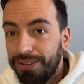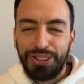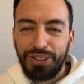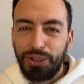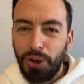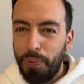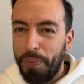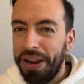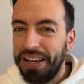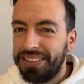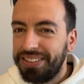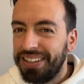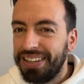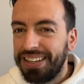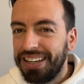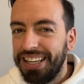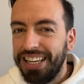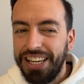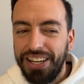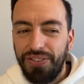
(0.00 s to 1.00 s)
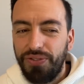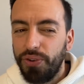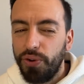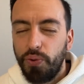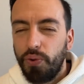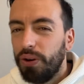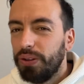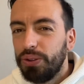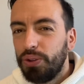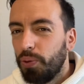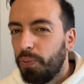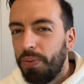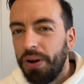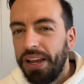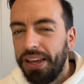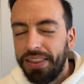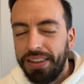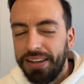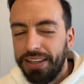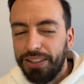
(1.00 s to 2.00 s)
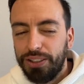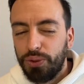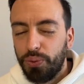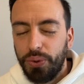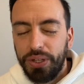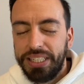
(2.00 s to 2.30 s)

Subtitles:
So basically, if we want to play this,